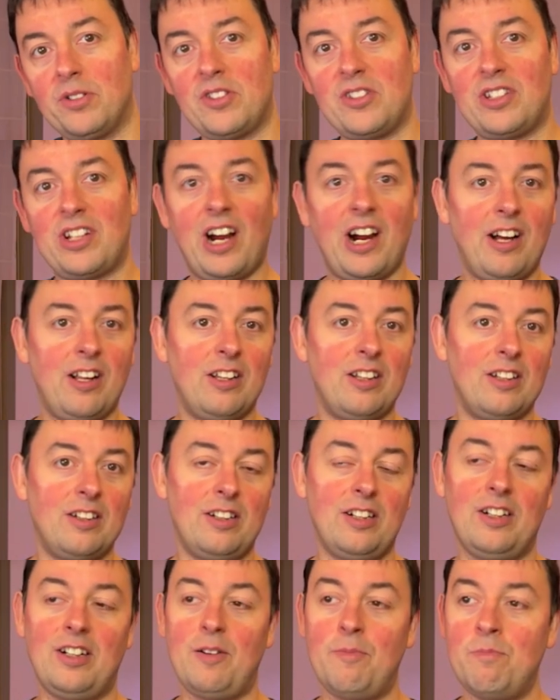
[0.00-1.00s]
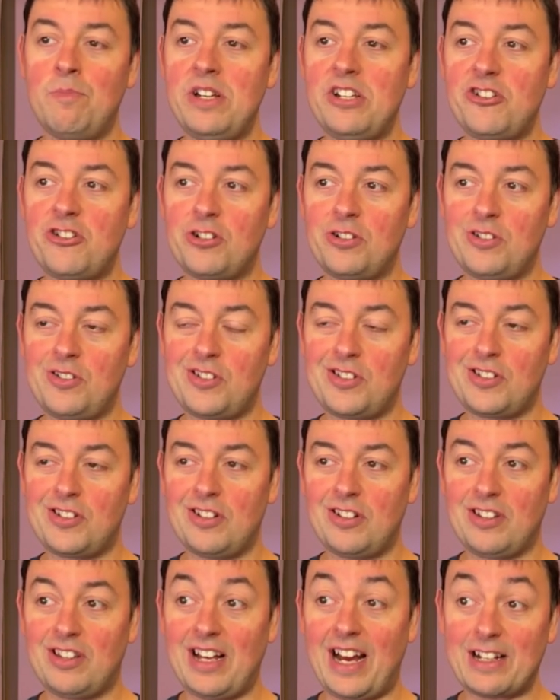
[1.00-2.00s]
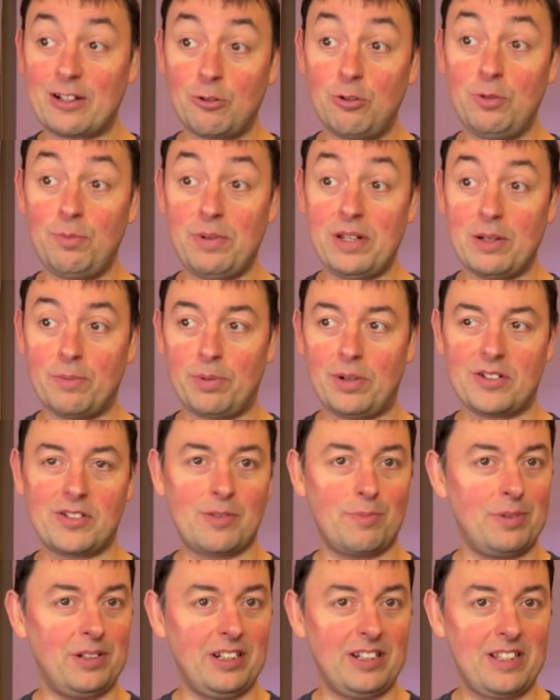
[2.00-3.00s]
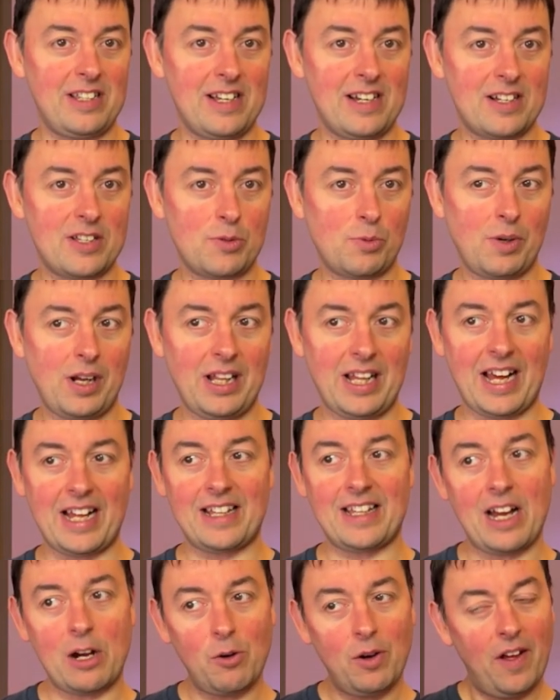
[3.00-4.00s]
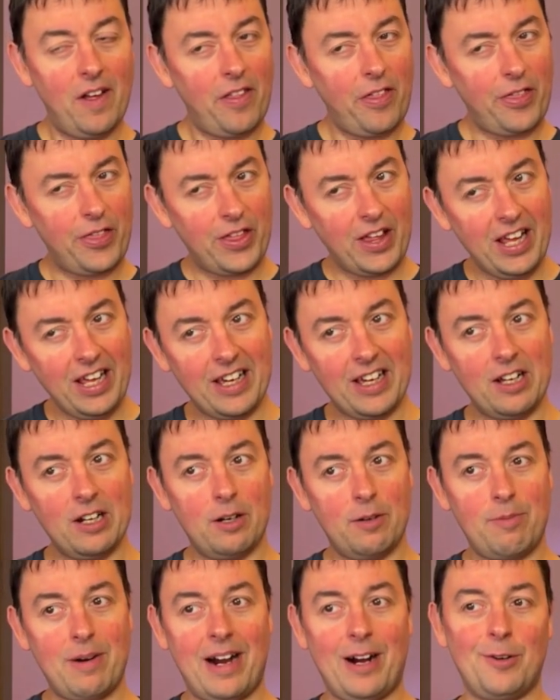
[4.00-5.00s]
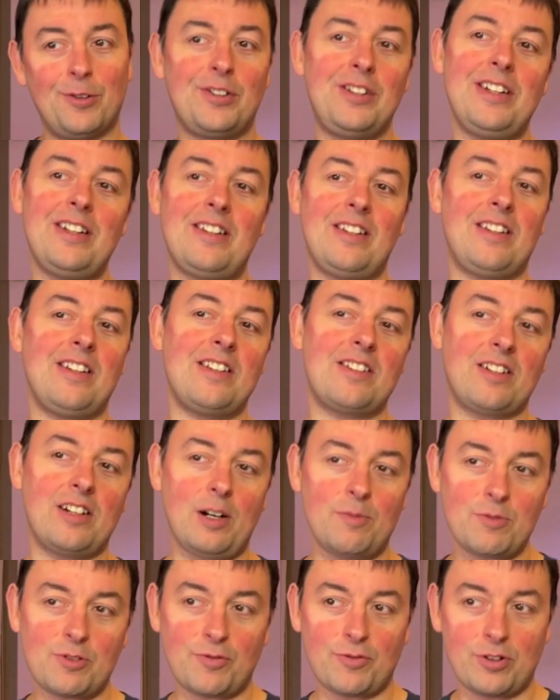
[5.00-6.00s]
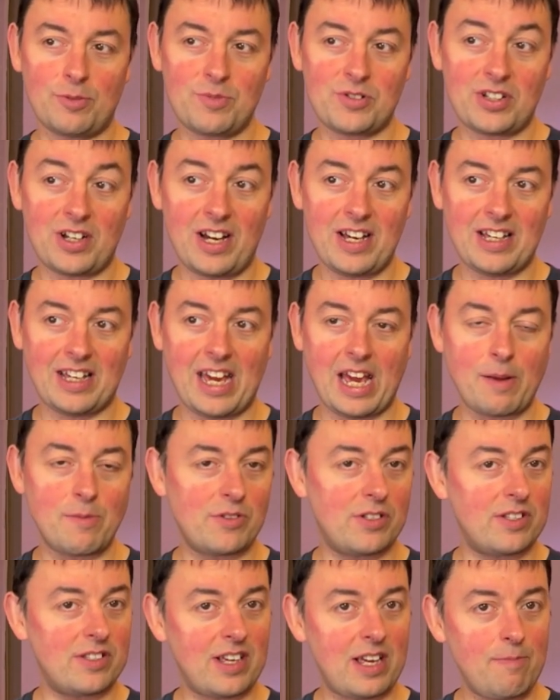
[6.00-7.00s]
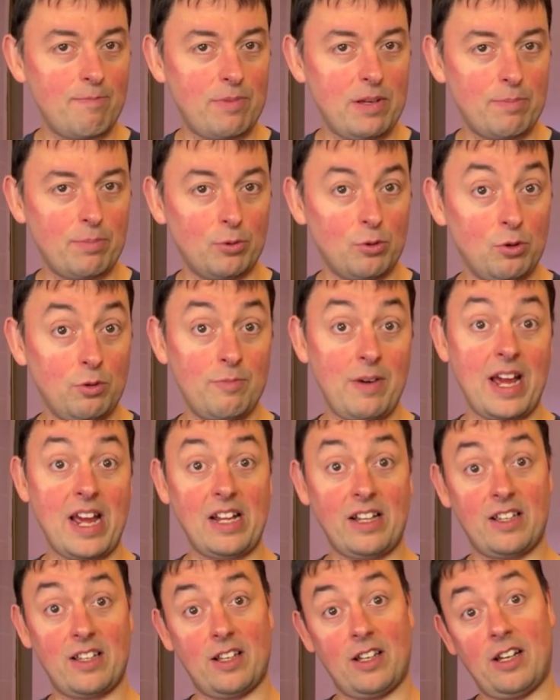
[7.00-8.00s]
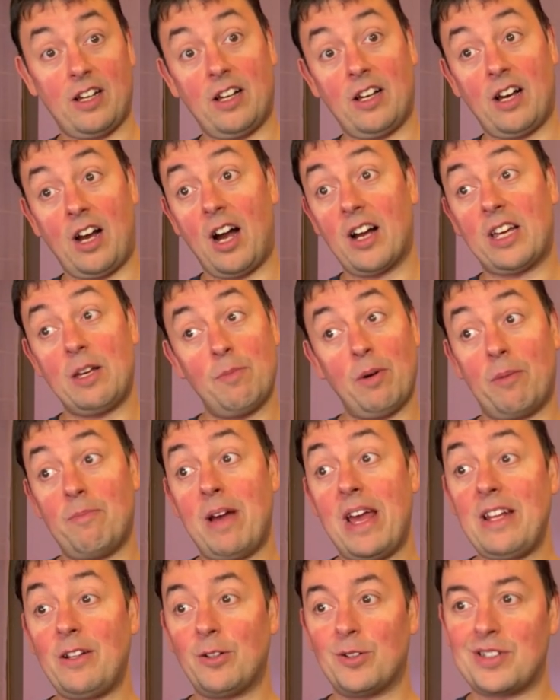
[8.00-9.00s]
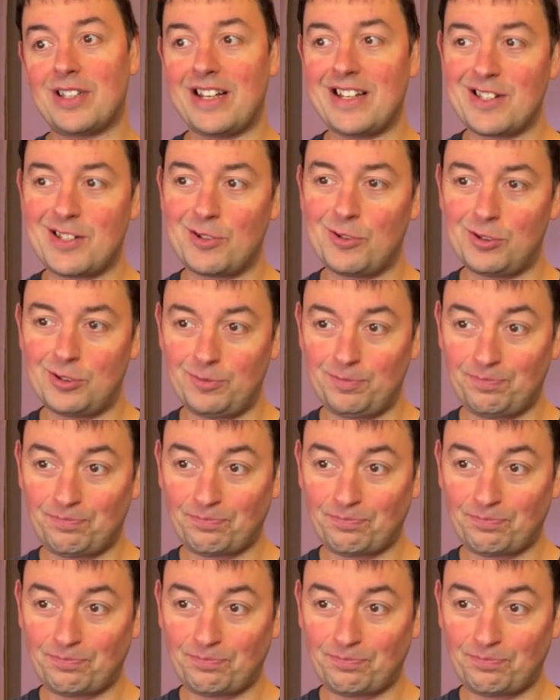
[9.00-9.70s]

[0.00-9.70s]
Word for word: style missions. That could be a possibility as well. And now thinking about it, this comes from Cygames, the same people who made Akiba Maid Sensou.